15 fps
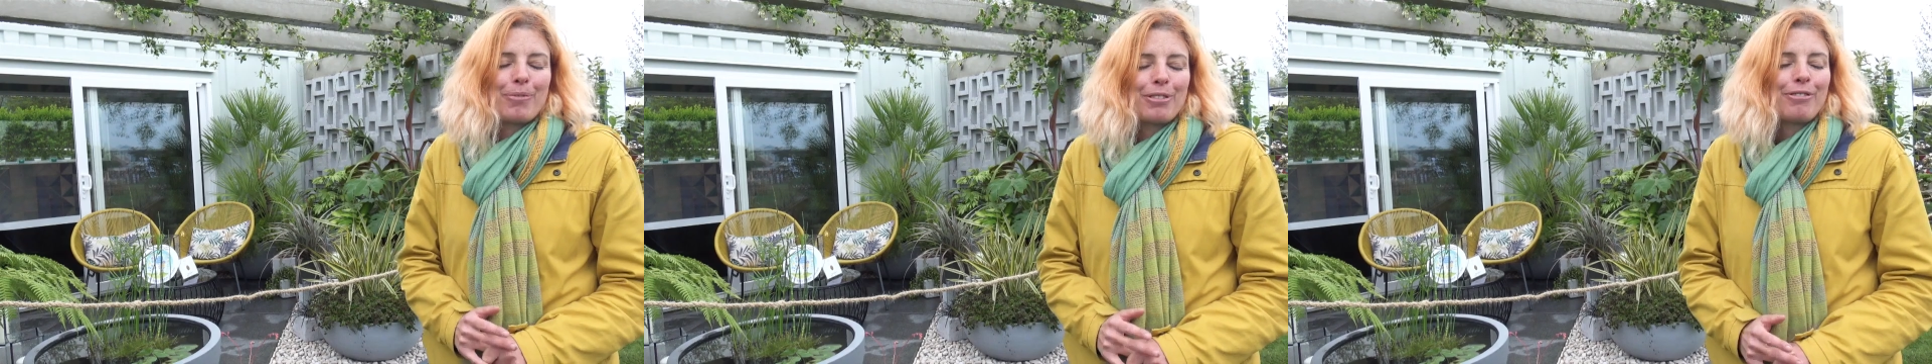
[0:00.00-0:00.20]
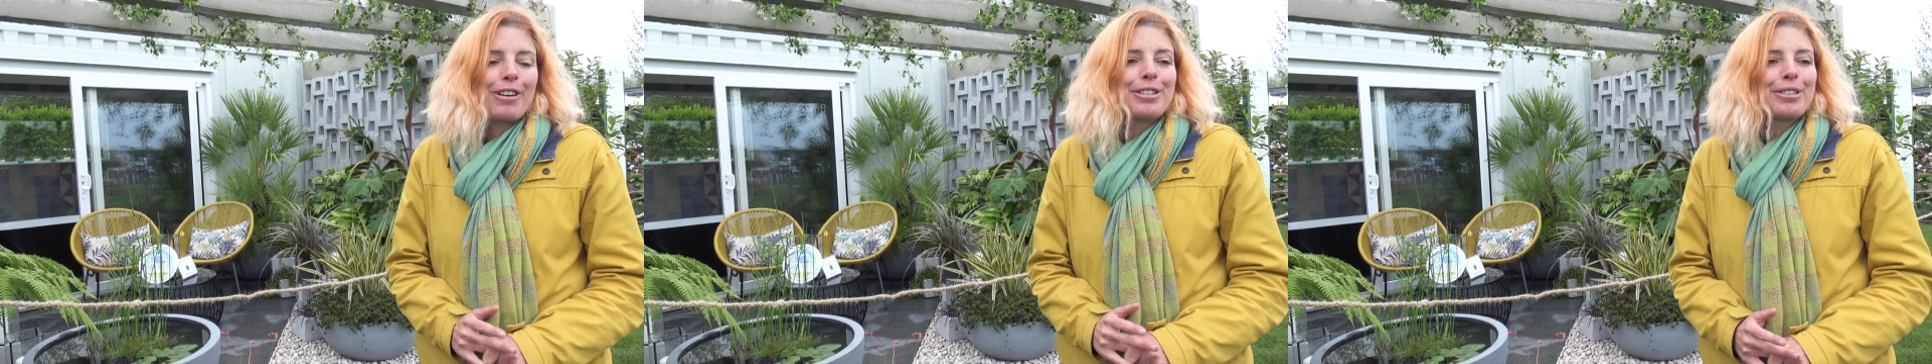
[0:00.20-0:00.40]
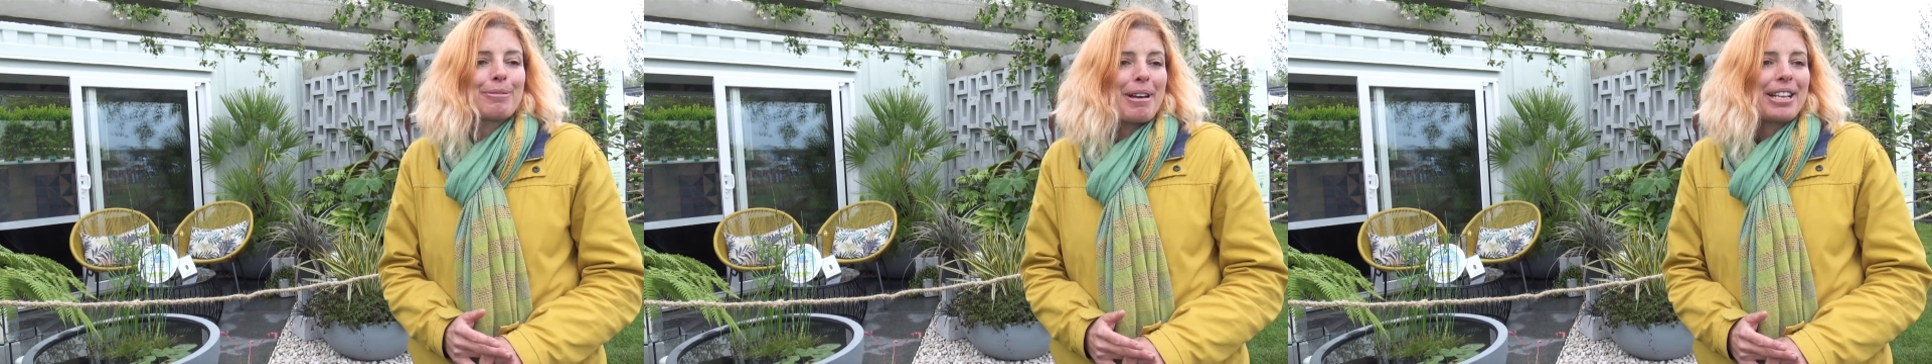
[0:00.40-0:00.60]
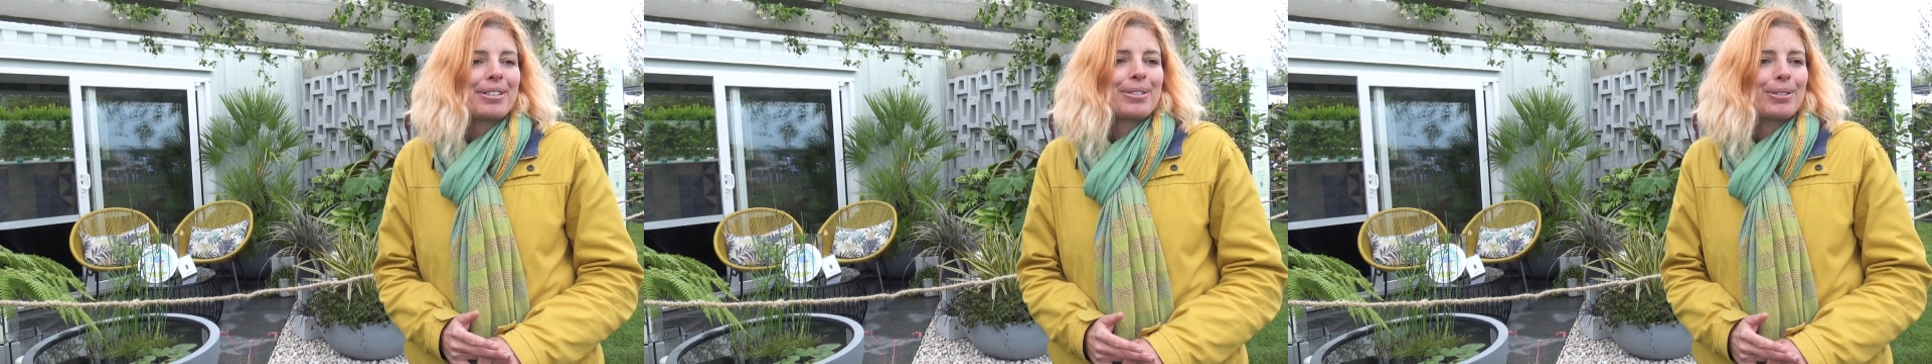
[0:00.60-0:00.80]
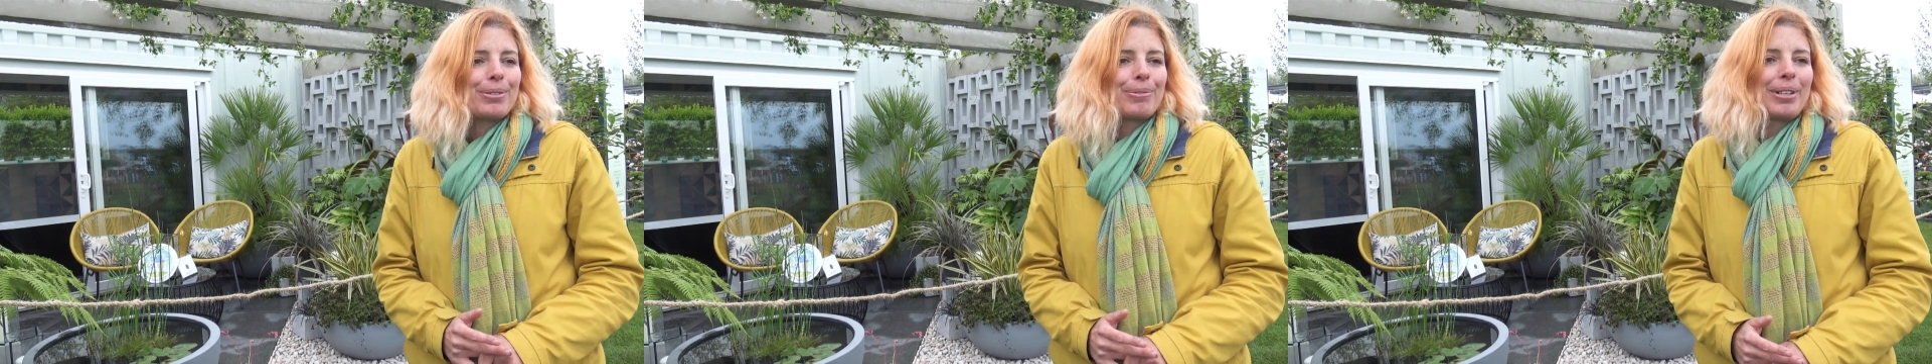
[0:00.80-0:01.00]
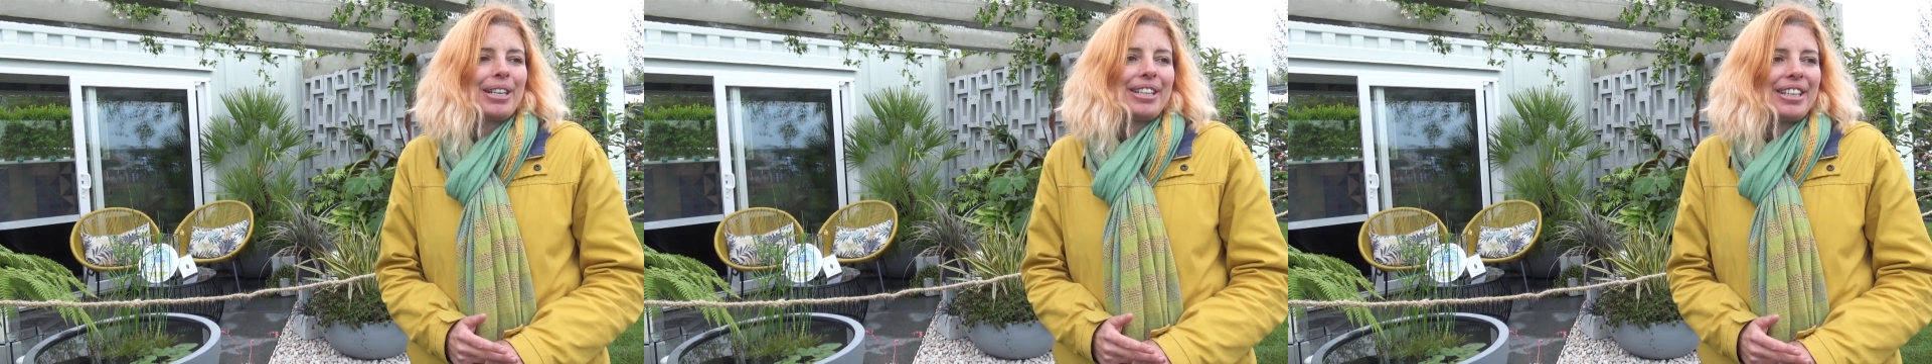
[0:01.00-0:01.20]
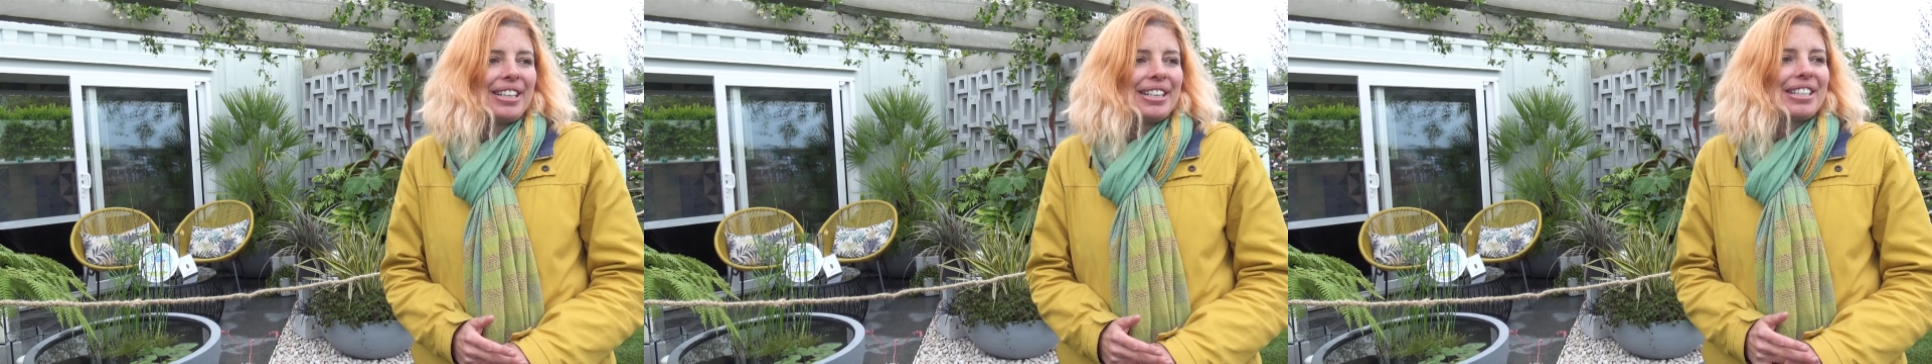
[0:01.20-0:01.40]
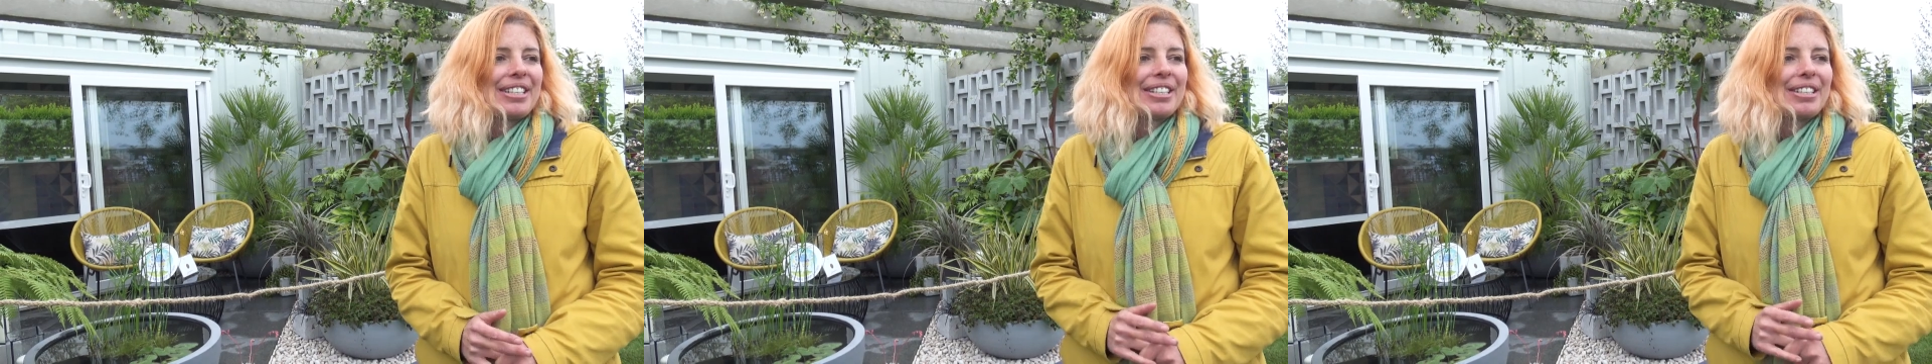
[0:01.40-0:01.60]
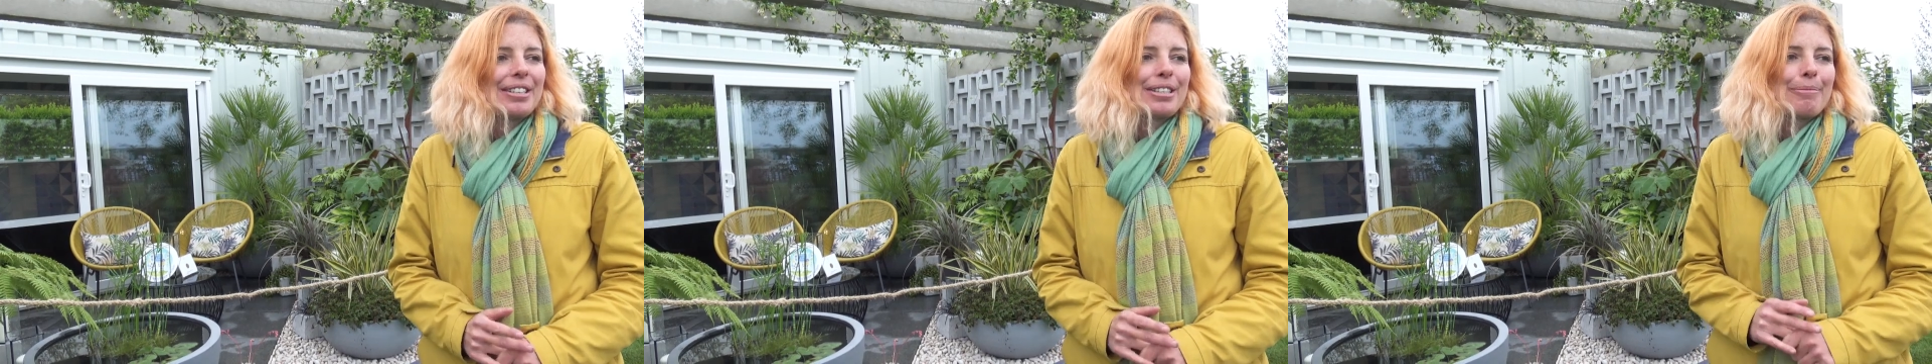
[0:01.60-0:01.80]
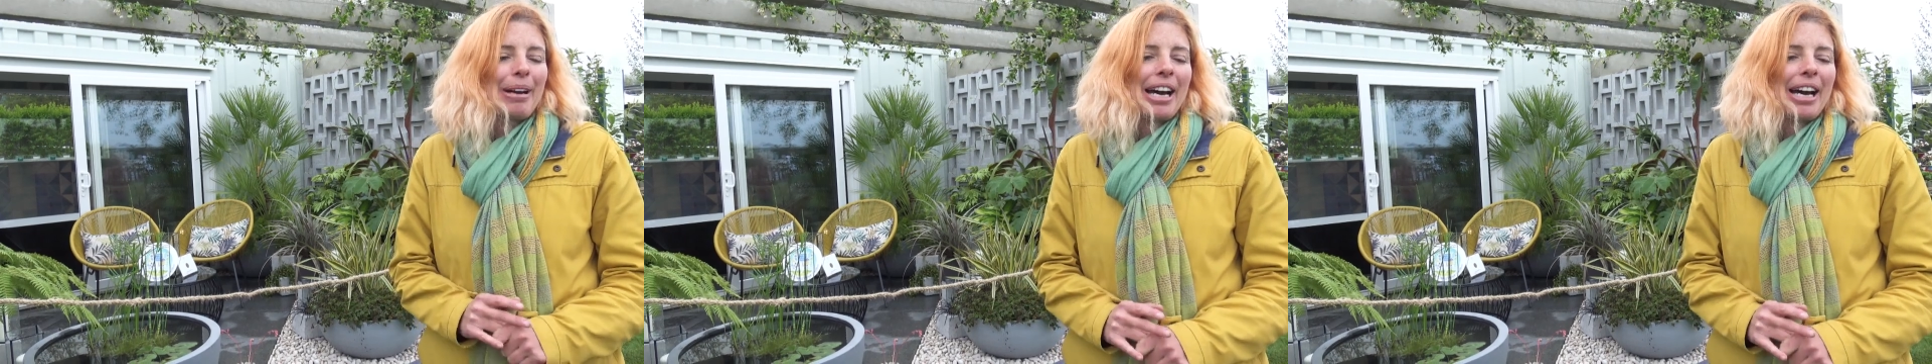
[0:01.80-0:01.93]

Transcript: The fundamental one is it doesn't